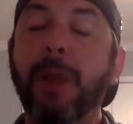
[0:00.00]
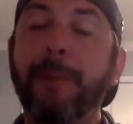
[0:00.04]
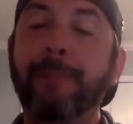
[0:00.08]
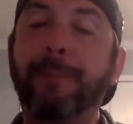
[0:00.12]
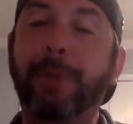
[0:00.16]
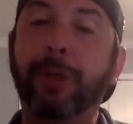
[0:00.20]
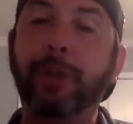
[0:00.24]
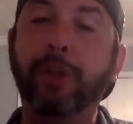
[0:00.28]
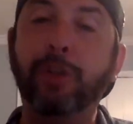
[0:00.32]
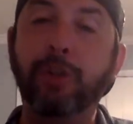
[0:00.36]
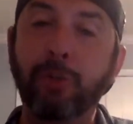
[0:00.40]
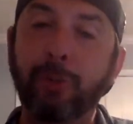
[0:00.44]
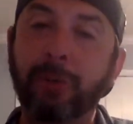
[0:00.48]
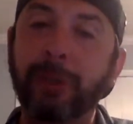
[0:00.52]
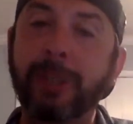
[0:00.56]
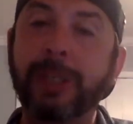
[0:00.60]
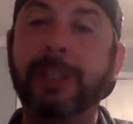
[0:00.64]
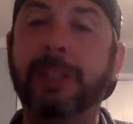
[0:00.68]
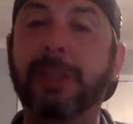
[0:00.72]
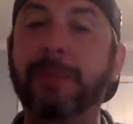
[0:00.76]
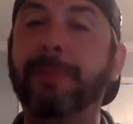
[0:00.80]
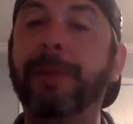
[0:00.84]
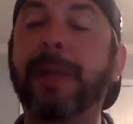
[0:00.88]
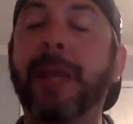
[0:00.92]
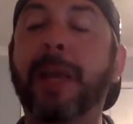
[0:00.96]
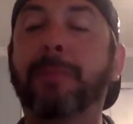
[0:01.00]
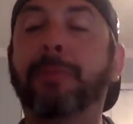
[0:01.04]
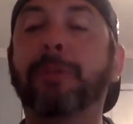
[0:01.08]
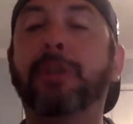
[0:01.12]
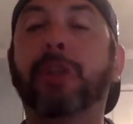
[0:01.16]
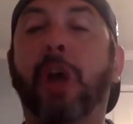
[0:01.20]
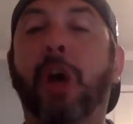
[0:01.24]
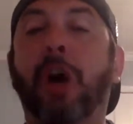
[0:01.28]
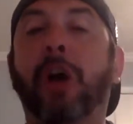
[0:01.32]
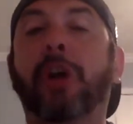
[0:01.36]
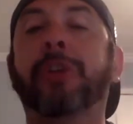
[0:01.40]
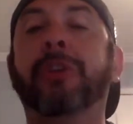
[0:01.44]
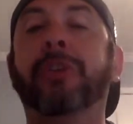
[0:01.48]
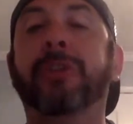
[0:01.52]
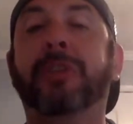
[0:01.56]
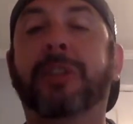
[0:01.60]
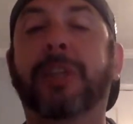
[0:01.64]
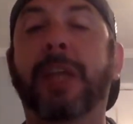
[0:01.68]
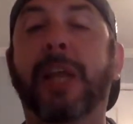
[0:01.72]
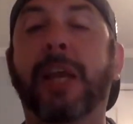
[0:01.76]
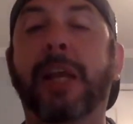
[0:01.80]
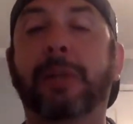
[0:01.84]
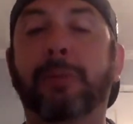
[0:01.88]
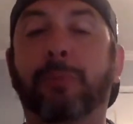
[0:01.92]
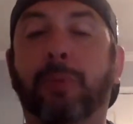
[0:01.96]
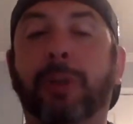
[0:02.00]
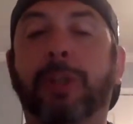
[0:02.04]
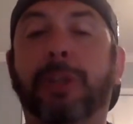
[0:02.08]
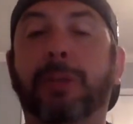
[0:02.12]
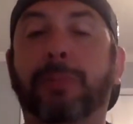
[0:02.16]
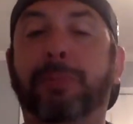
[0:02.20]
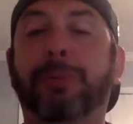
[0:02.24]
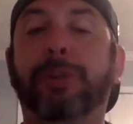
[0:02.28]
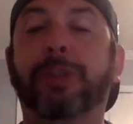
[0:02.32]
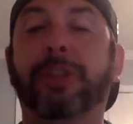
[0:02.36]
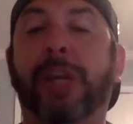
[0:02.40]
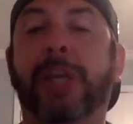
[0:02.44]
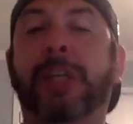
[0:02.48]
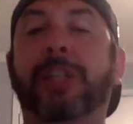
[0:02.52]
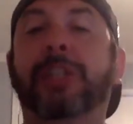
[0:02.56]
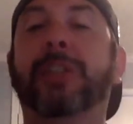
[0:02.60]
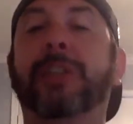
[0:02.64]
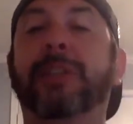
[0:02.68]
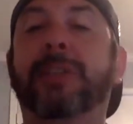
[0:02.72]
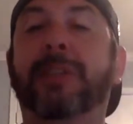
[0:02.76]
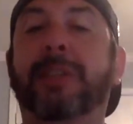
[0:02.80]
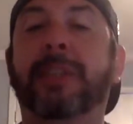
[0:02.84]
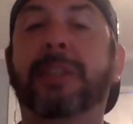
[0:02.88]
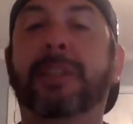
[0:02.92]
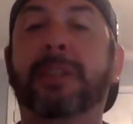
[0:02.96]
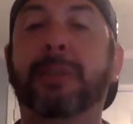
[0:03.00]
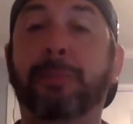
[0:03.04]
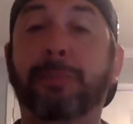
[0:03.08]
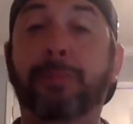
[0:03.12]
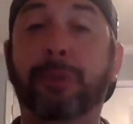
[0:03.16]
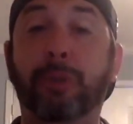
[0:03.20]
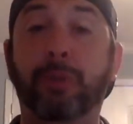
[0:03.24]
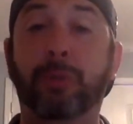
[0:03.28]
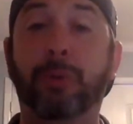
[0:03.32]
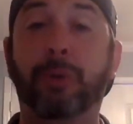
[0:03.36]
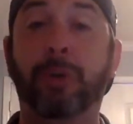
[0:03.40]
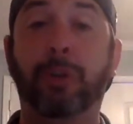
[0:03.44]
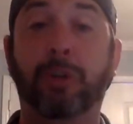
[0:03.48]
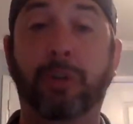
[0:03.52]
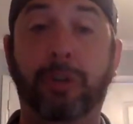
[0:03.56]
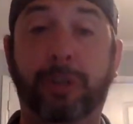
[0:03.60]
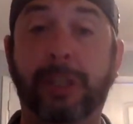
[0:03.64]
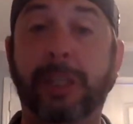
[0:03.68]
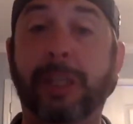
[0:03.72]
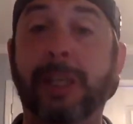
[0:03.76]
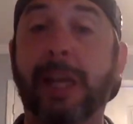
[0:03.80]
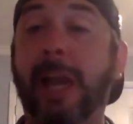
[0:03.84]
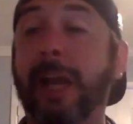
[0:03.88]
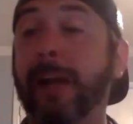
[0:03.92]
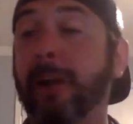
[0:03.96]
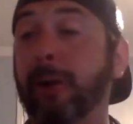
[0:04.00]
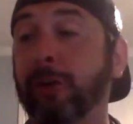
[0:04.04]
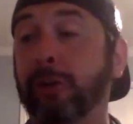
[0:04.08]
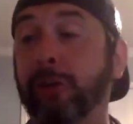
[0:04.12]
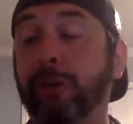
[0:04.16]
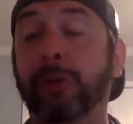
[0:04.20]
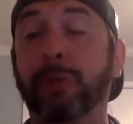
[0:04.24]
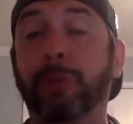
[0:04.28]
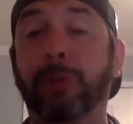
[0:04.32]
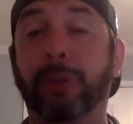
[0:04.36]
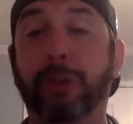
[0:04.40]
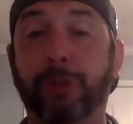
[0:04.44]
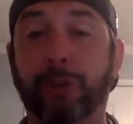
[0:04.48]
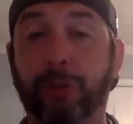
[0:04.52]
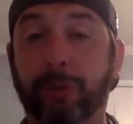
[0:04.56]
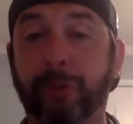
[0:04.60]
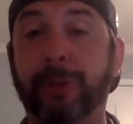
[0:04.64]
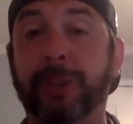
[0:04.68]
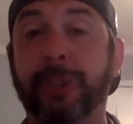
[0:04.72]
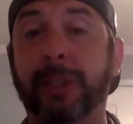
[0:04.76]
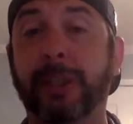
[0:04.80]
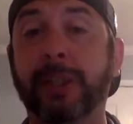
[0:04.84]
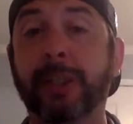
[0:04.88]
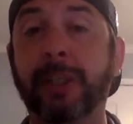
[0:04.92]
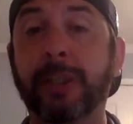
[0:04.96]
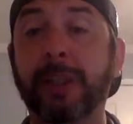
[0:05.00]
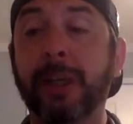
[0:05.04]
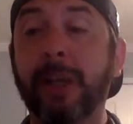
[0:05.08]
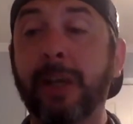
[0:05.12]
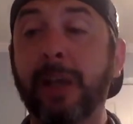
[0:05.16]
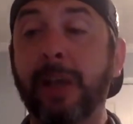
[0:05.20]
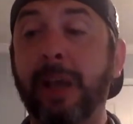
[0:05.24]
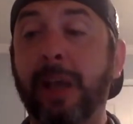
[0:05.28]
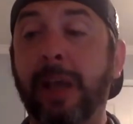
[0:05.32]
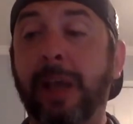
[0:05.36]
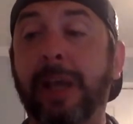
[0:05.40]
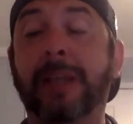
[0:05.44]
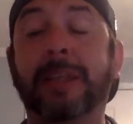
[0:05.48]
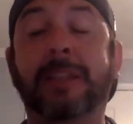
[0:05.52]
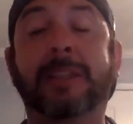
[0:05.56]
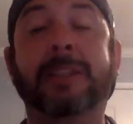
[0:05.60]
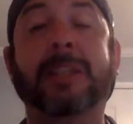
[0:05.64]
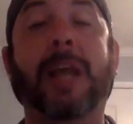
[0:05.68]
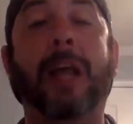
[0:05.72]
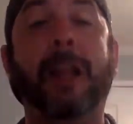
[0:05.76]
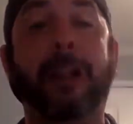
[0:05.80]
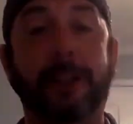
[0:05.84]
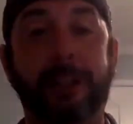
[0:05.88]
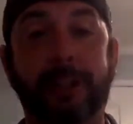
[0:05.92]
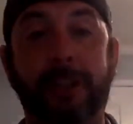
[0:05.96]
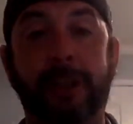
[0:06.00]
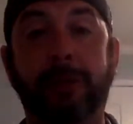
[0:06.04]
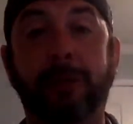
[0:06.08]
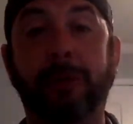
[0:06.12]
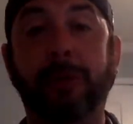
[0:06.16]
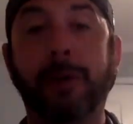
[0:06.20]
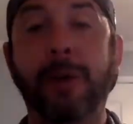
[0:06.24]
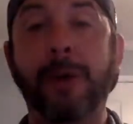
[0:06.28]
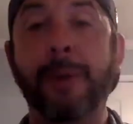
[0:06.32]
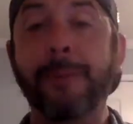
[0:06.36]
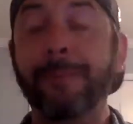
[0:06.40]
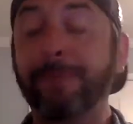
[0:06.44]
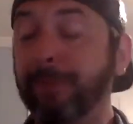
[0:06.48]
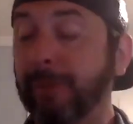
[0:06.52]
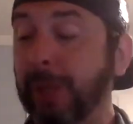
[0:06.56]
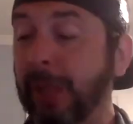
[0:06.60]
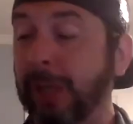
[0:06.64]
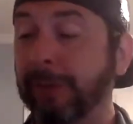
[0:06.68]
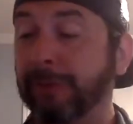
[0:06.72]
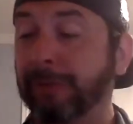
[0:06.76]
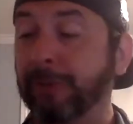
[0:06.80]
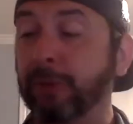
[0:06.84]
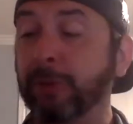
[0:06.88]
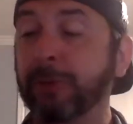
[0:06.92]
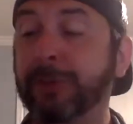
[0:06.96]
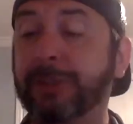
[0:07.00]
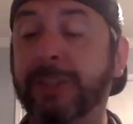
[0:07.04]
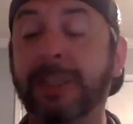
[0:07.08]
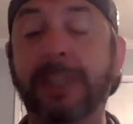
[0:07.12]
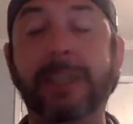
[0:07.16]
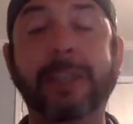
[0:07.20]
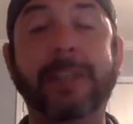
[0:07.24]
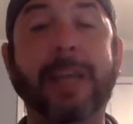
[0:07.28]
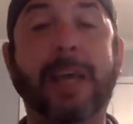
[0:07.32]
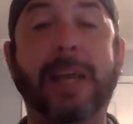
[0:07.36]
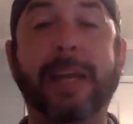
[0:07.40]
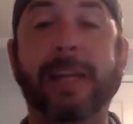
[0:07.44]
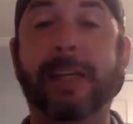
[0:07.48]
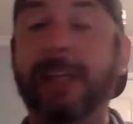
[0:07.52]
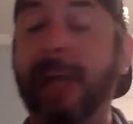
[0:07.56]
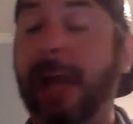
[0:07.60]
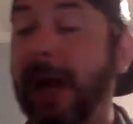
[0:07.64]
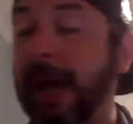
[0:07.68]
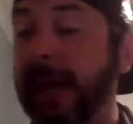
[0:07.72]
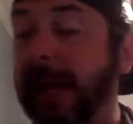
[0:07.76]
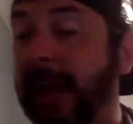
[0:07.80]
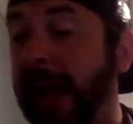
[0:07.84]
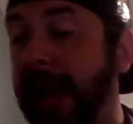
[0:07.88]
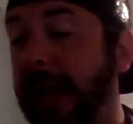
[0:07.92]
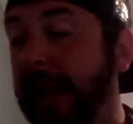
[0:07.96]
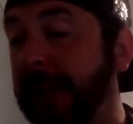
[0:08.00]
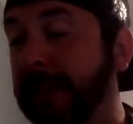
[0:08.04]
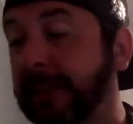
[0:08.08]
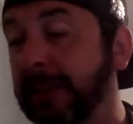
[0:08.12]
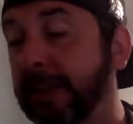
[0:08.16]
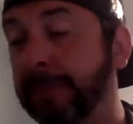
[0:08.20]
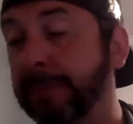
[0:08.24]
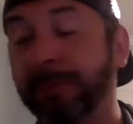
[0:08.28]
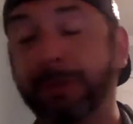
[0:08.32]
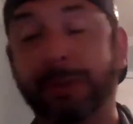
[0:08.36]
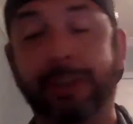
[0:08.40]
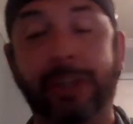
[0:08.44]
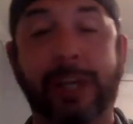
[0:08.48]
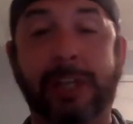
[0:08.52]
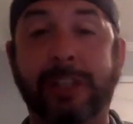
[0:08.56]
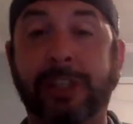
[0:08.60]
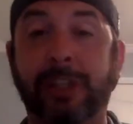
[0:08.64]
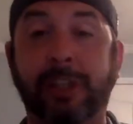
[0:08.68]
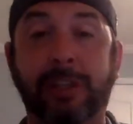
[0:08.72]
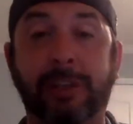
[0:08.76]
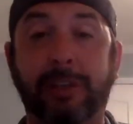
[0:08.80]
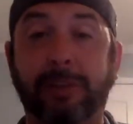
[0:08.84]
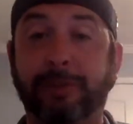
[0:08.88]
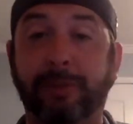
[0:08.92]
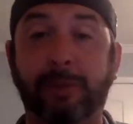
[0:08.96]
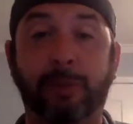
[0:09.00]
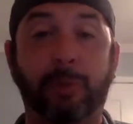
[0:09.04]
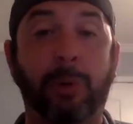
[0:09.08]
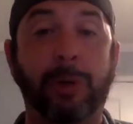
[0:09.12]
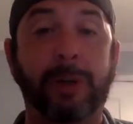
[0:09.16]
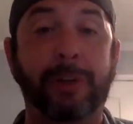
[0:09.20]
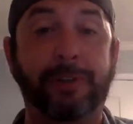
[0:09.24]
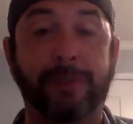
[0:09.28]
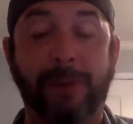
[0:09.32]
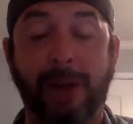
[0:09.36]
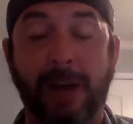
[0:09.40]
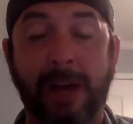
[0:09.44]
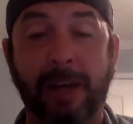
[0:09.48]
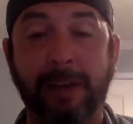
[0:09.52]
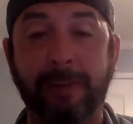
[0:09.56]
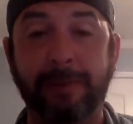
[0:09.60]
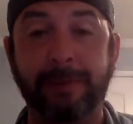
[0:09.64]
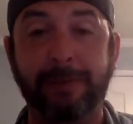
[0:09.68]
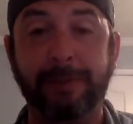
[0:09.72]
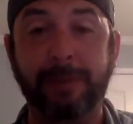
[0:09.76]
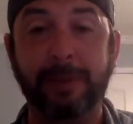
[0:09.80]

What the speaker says: But you need to be able to understand what the projection system you are looking at or you are using is telling you. If you see that a guy has a projection of 25,